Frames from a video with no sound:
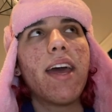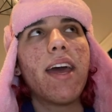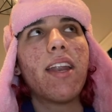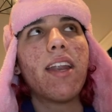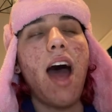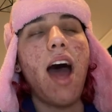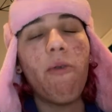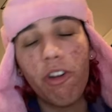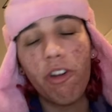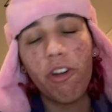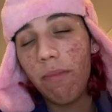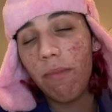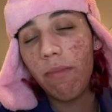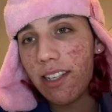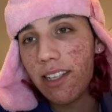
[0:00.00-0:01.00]
want to
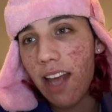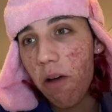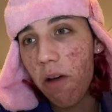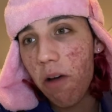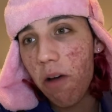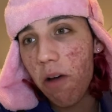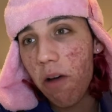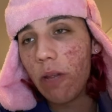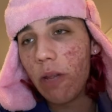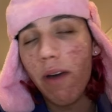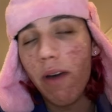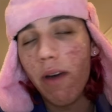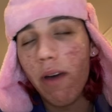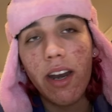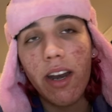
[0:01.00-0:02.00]
drop this next album, and I want it
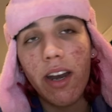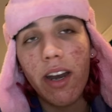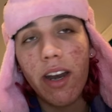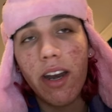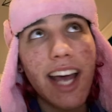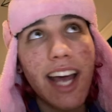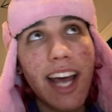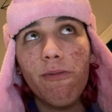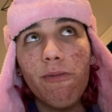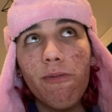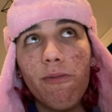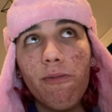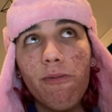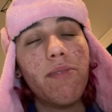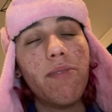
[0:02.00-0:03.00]
to be better than the last
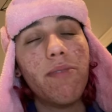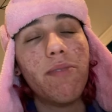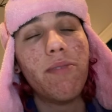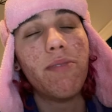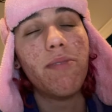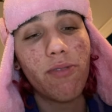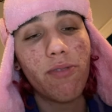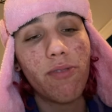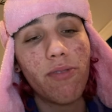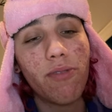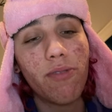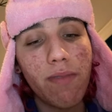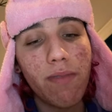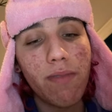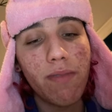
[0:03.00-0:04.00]
album. To be honest, bro, it
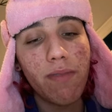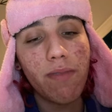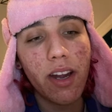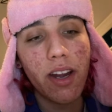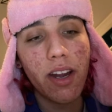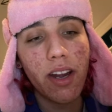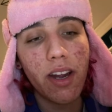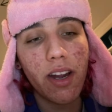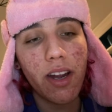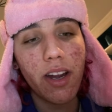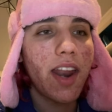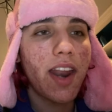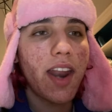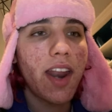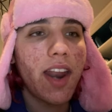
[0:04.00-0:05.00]
has to be better.
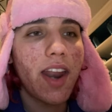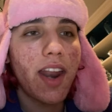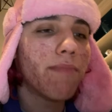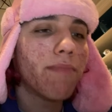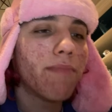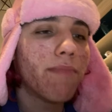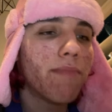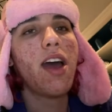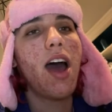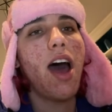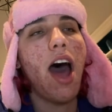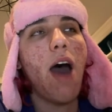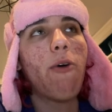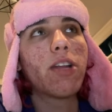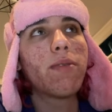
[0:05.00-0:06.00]
Not necessarily better.
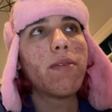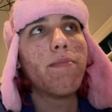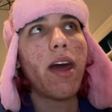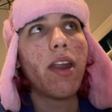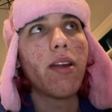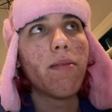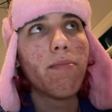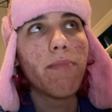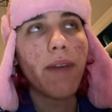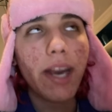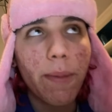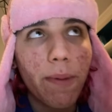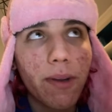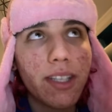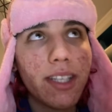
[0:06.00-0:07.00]
I want it to be
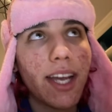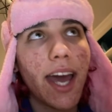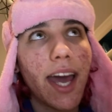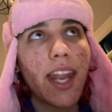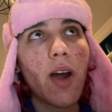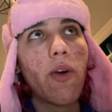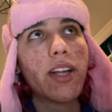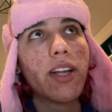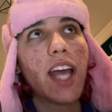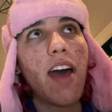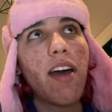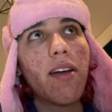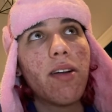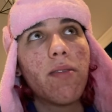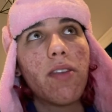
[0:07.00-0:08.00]
better put together. I want
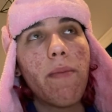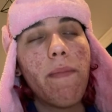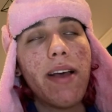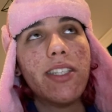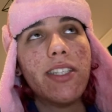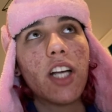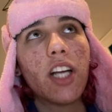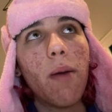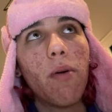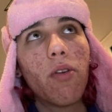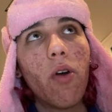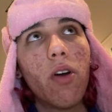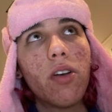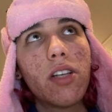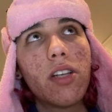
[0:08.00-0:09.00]
it to have the message to come
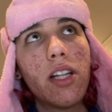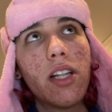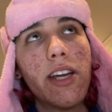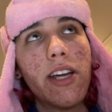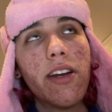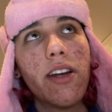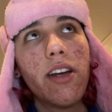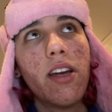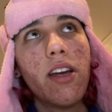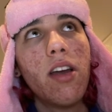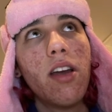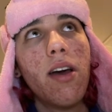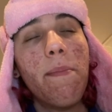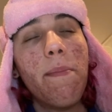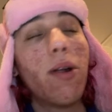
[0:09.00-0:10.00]
across clear,
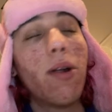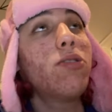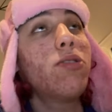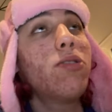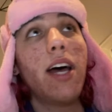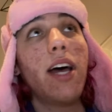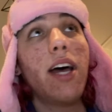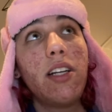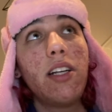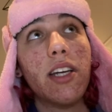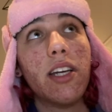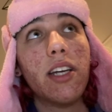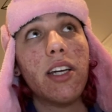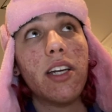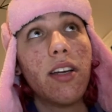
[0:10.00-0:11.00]
but also less
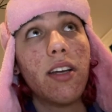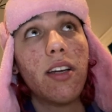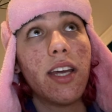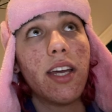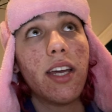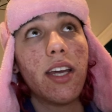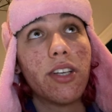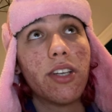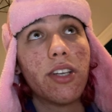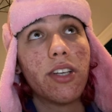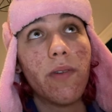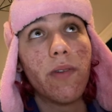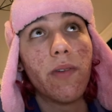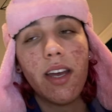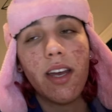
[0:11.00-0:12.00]
clear in a
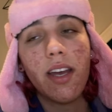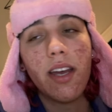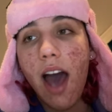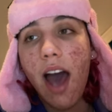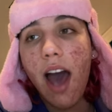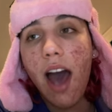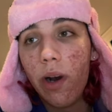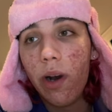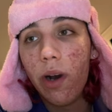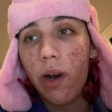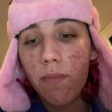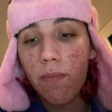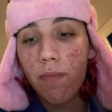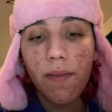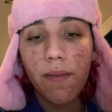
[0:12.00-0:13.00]
certain way. I want it
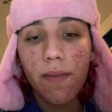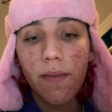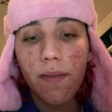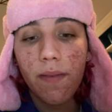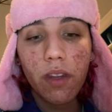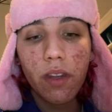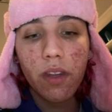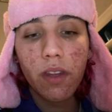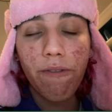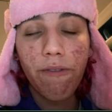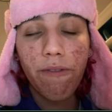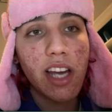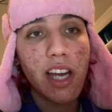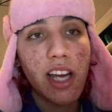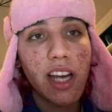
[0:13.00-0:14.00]
to be a
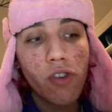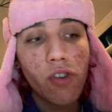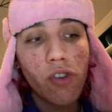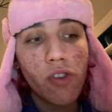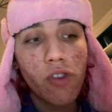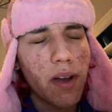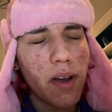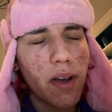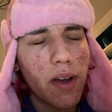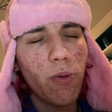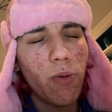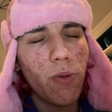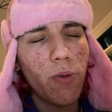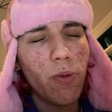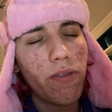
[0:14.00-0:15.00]
fucking trip, a
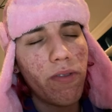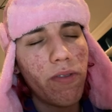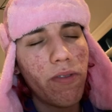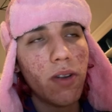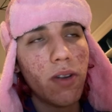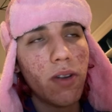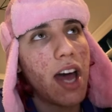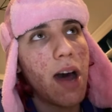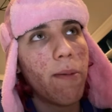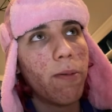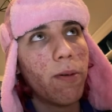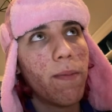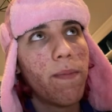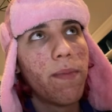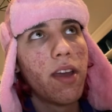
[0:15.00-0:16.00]
beautifully produced
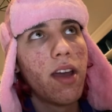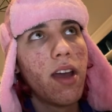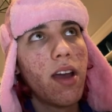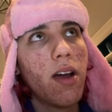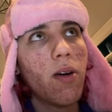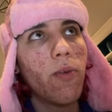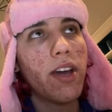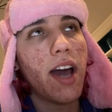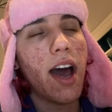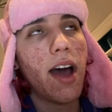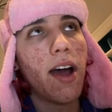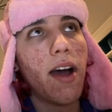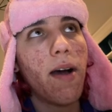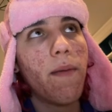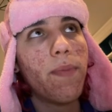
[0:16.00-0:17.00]
album. We
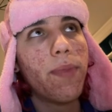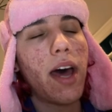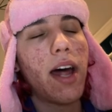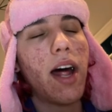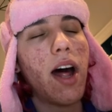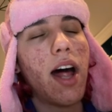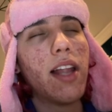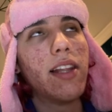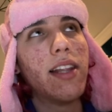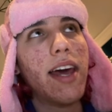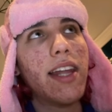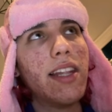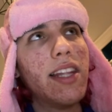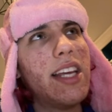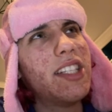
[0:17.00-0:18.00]
got at
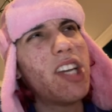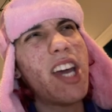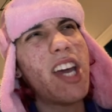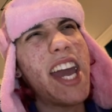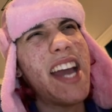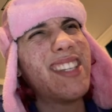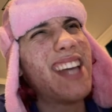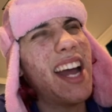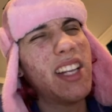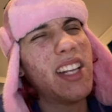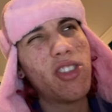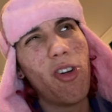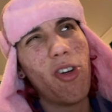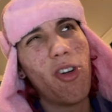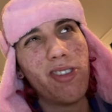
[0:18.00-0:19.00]
least
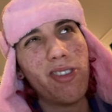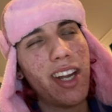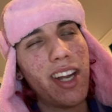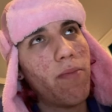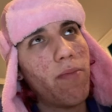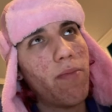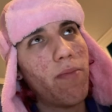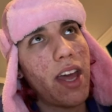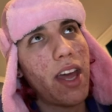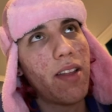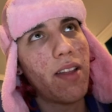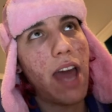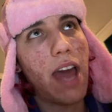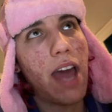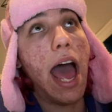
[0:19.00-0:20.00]
8-10 songs on there
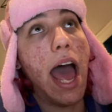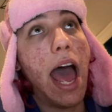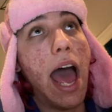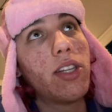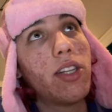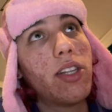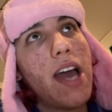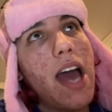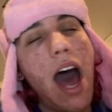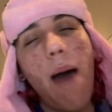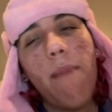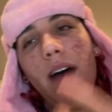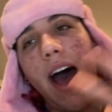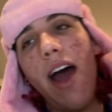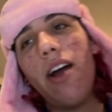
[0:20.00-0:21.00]
that I
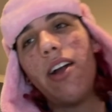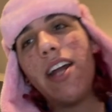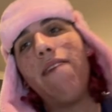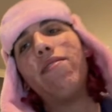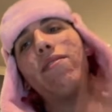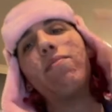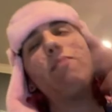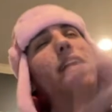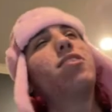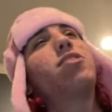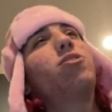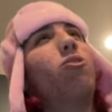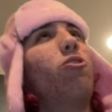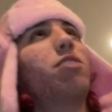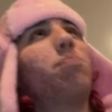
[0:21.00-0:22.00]
already have the amount
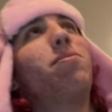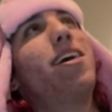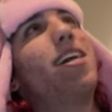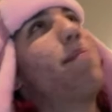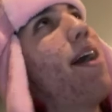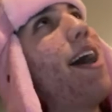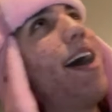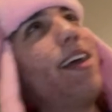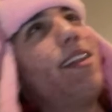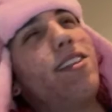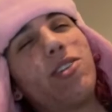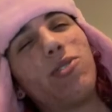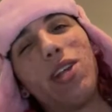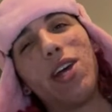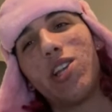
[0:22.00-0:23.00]
of songs playing in my head.
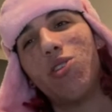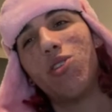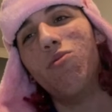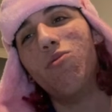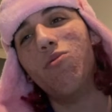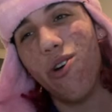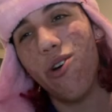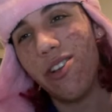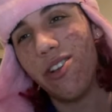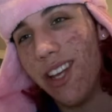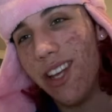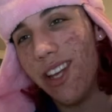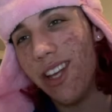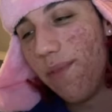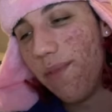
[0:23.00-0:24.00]
There's only like 2 songs
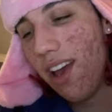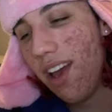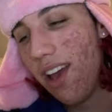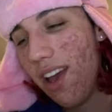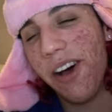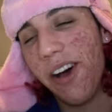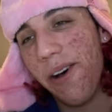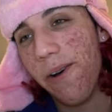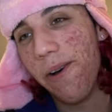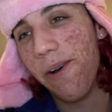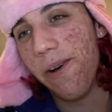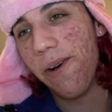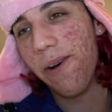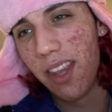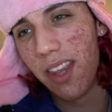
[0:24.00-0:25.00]

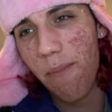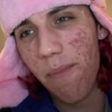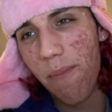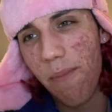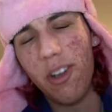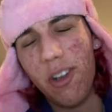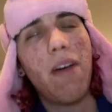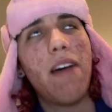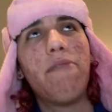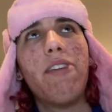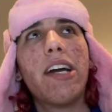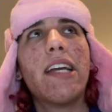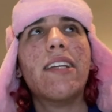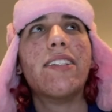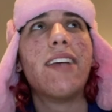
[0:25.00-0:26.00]
done, produced by
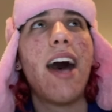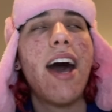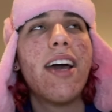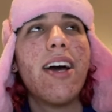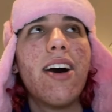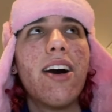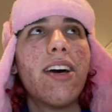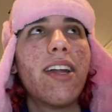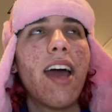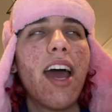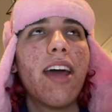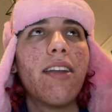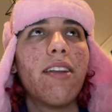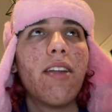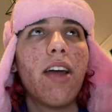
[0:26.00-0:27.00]
fucking Zion,
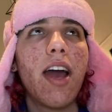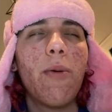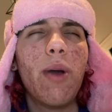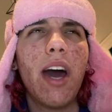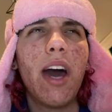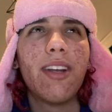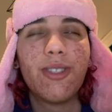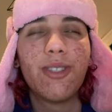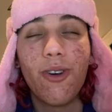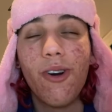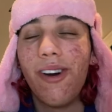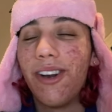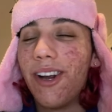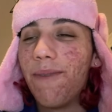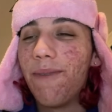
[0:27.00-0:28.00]
and we got a
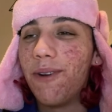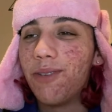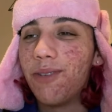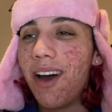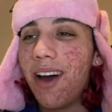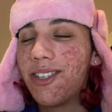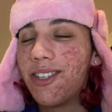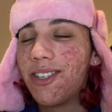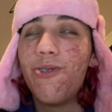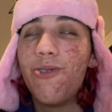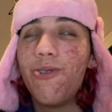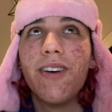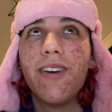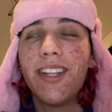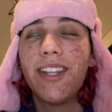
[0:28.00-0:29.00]
song on there produced by
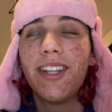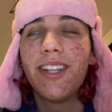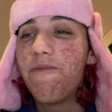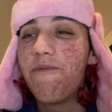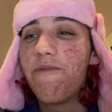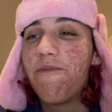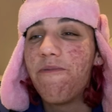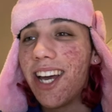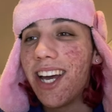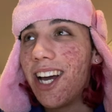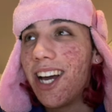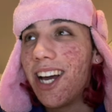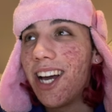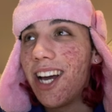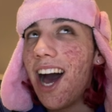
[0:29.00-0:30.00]
Scuba, the fucking
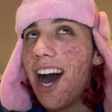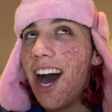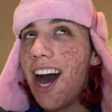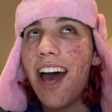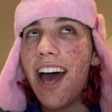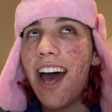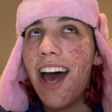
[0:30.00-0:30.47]
guy,